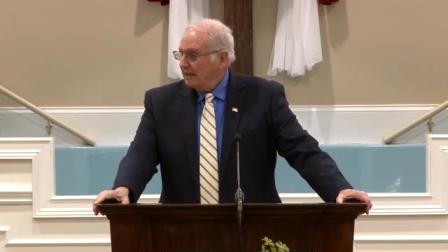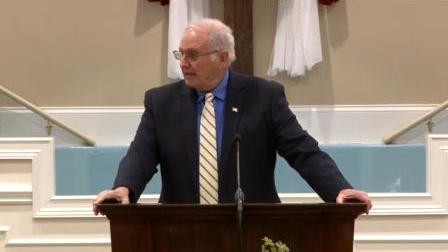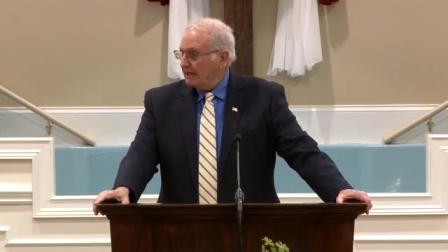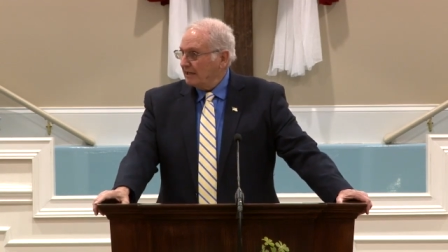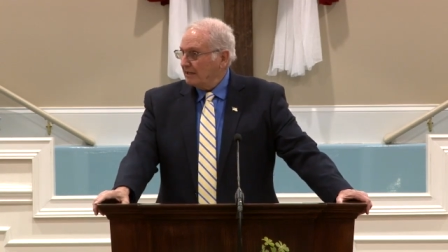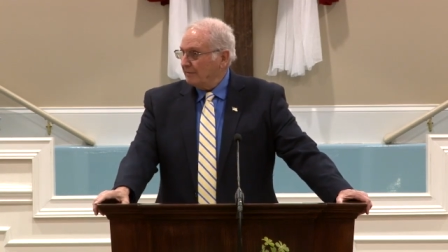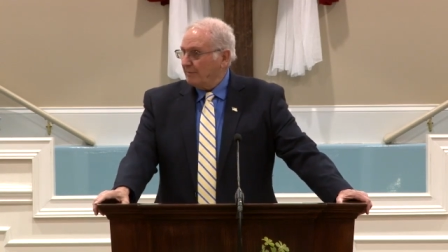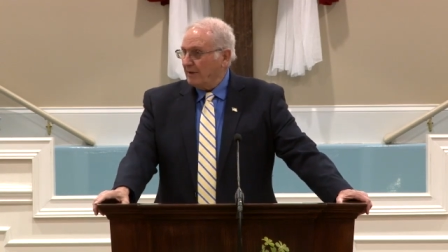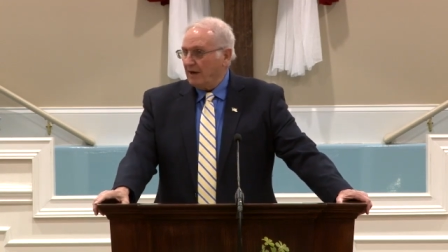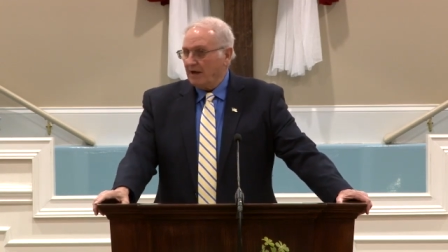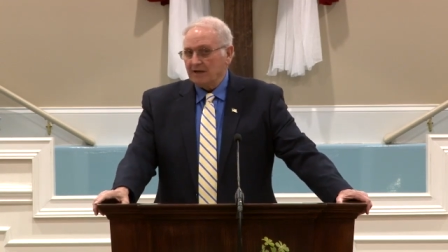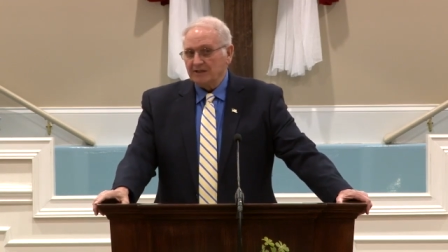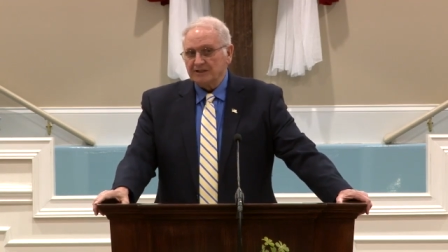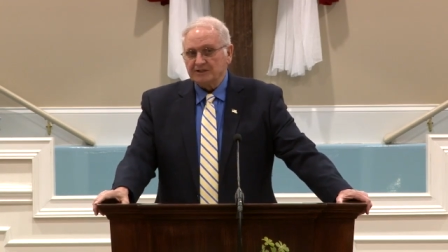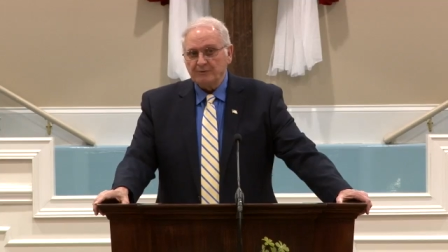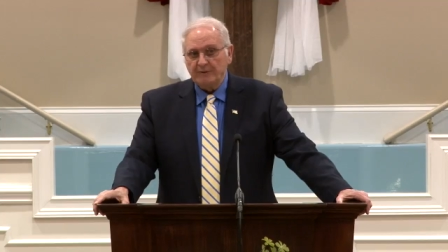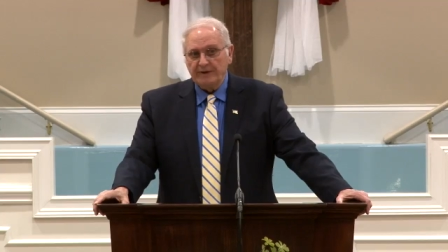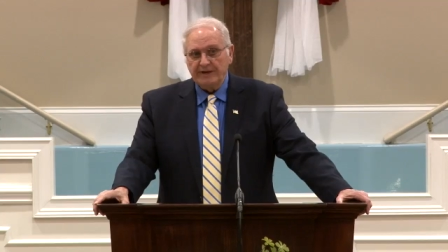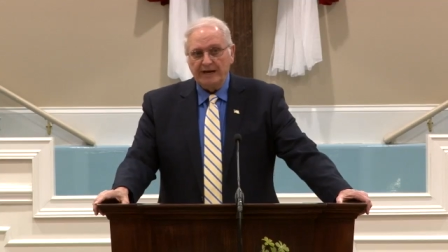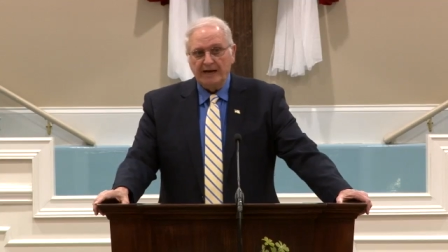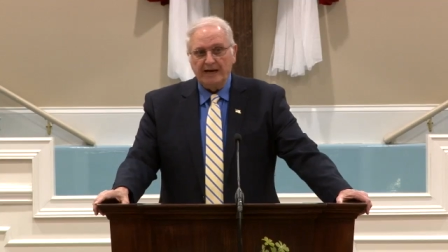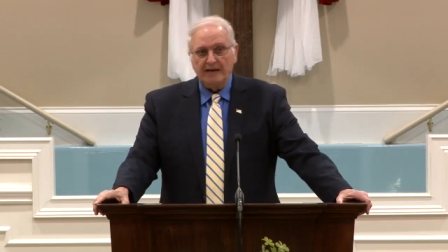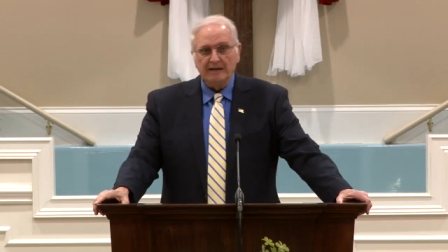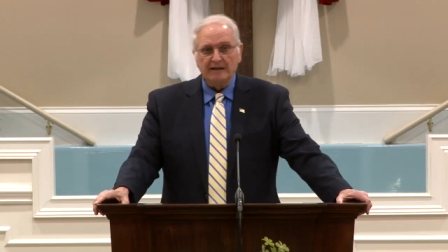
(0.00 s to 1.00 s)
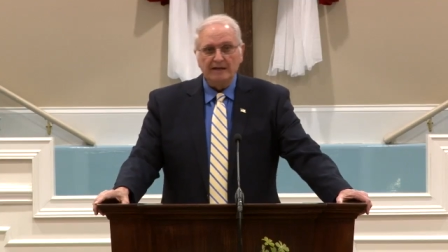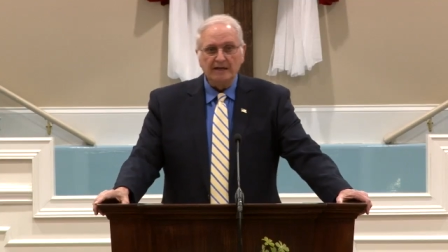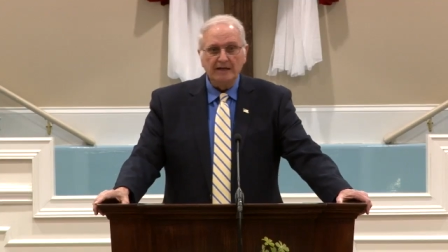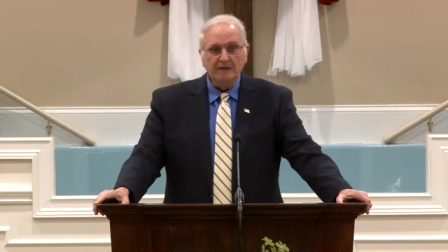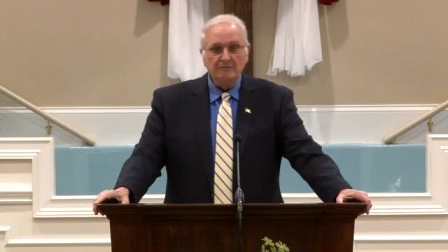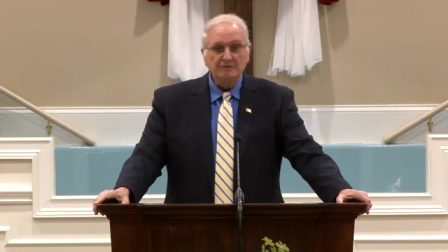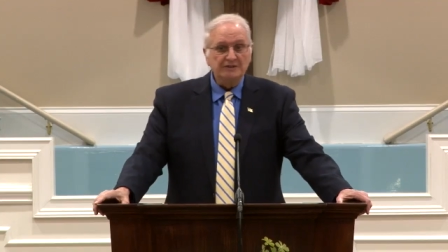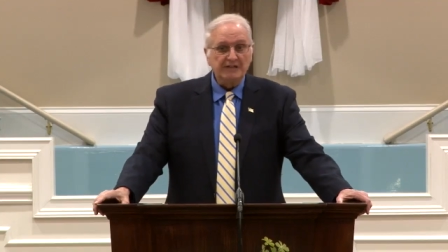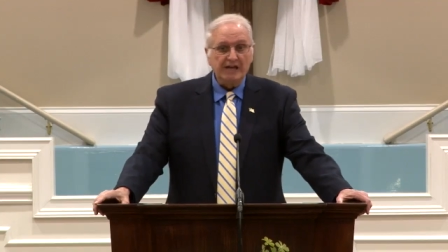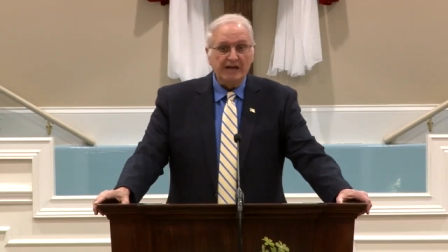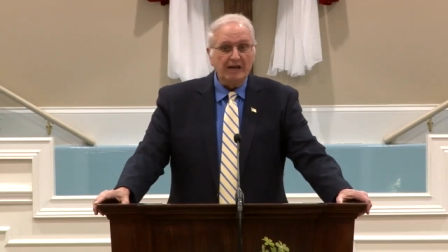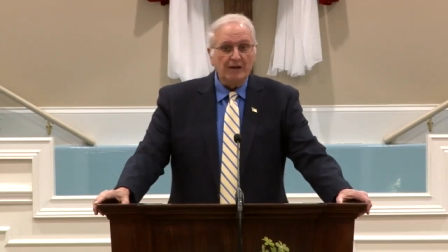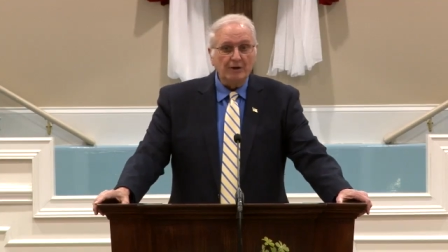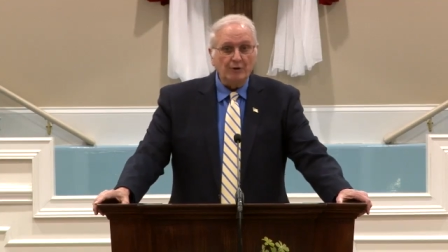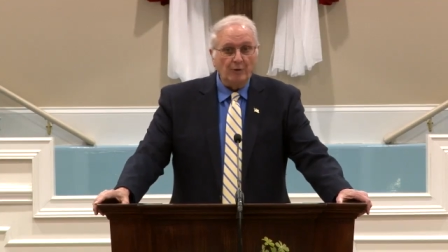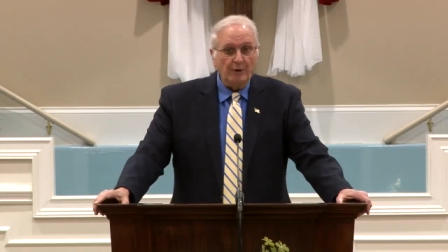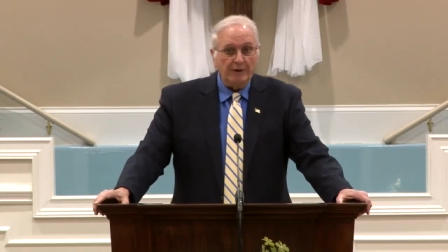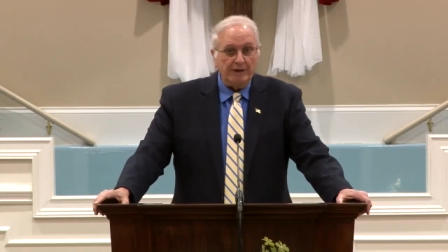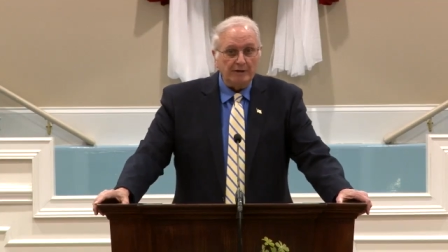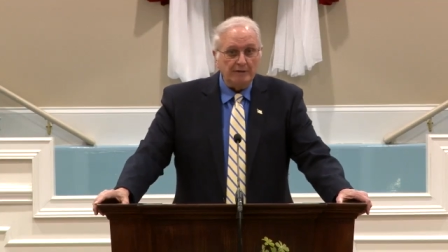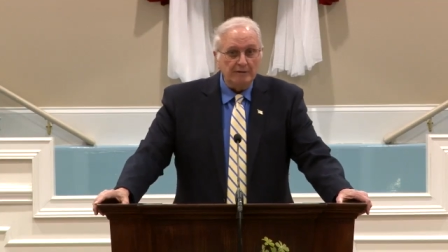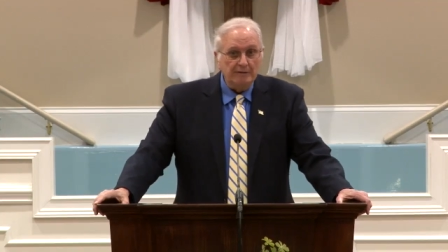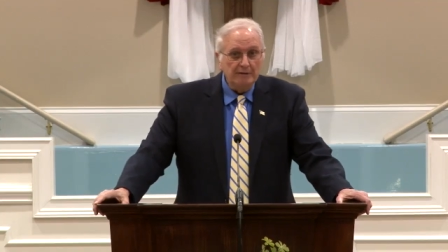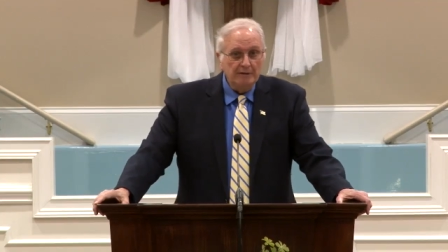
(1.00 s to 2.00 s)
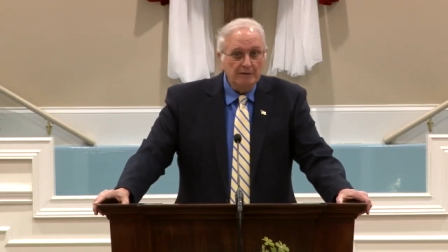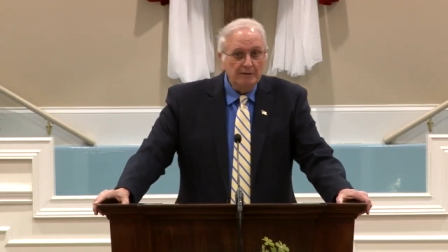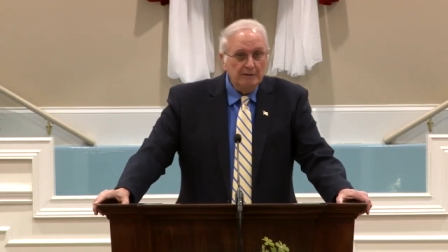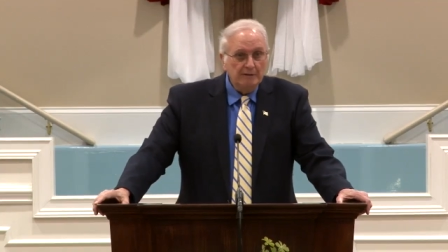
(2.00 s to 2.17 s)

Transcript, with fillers: And Apollos went out, and he was eloquent.